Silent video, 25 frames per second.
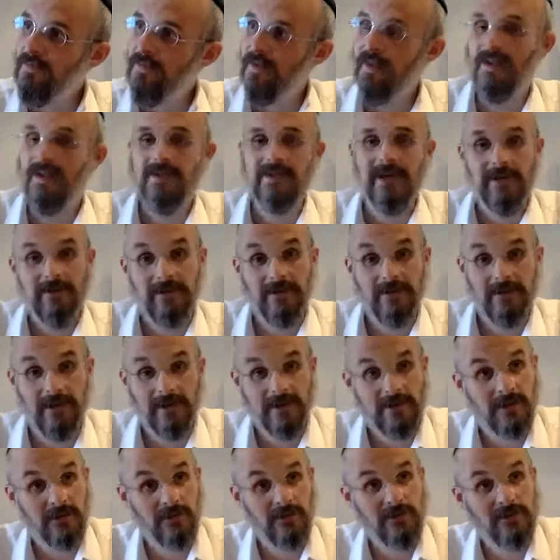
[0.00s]
its idea,
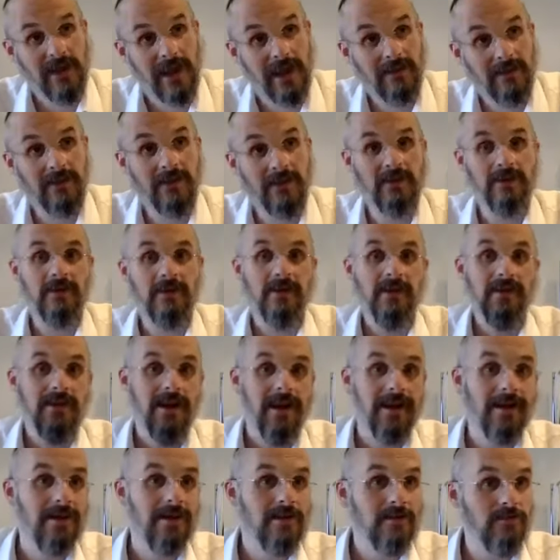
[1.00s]
its understanding,
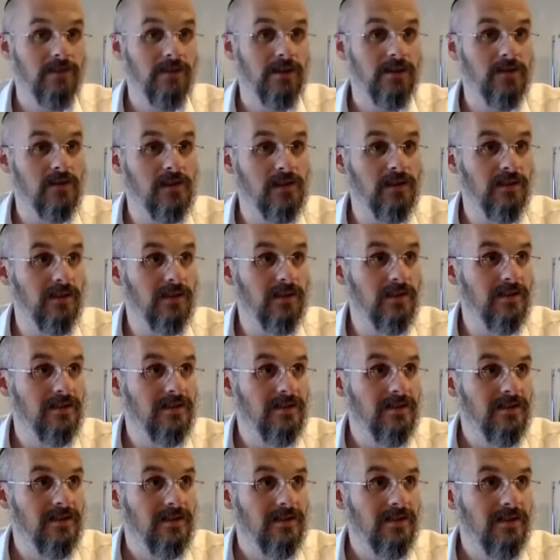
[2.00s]
and its its feelings.
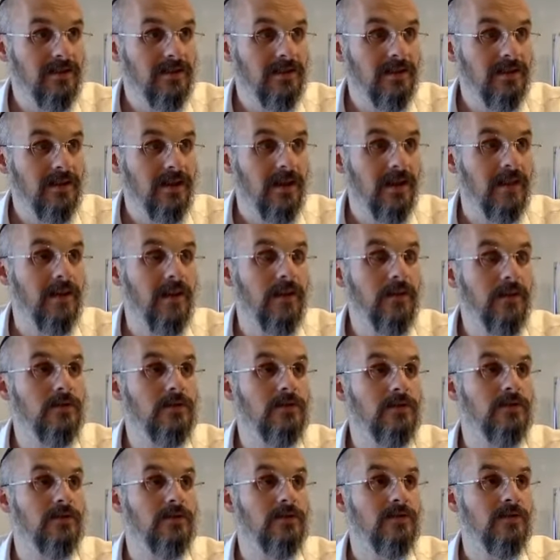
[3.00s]
And then there
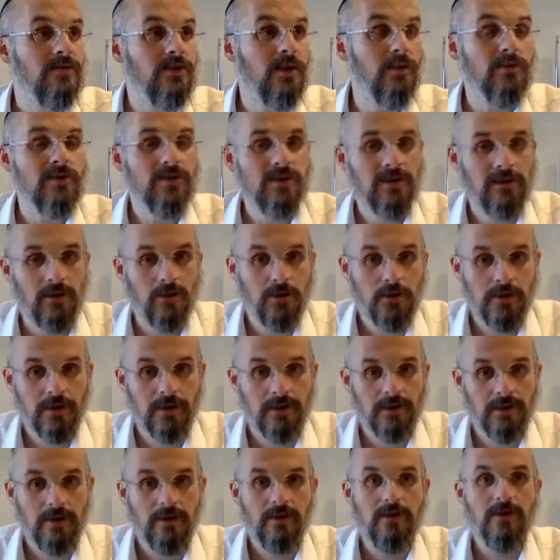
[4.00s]
is the neshama's
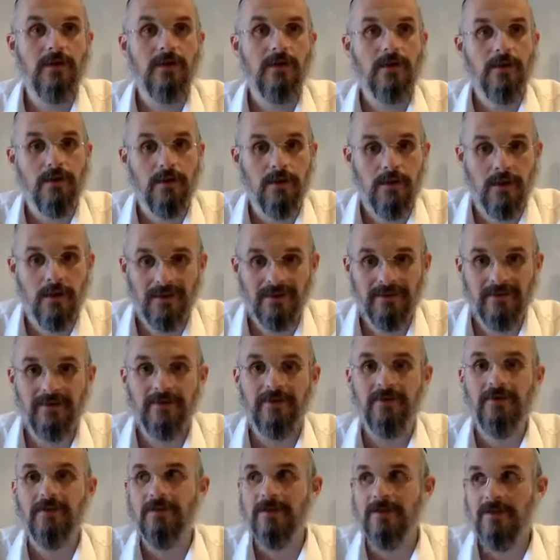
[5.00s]
clothing, thought,
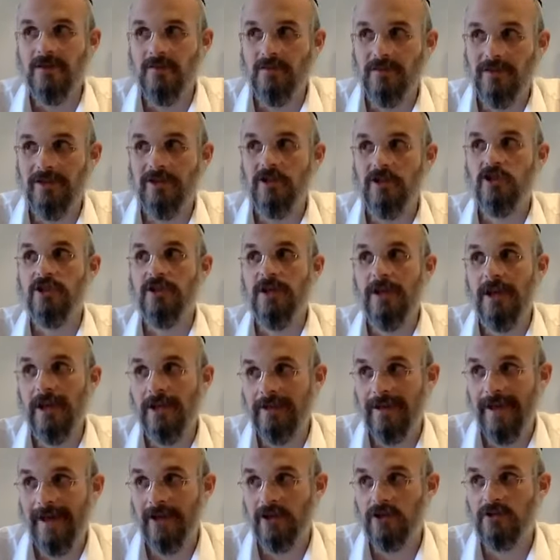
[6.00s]
speech,
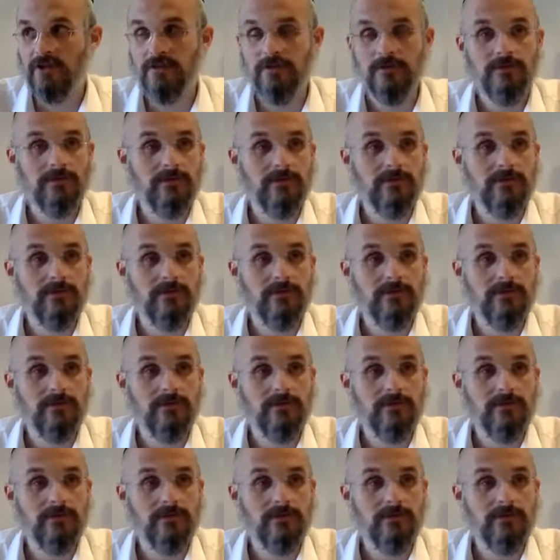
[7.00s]
and action.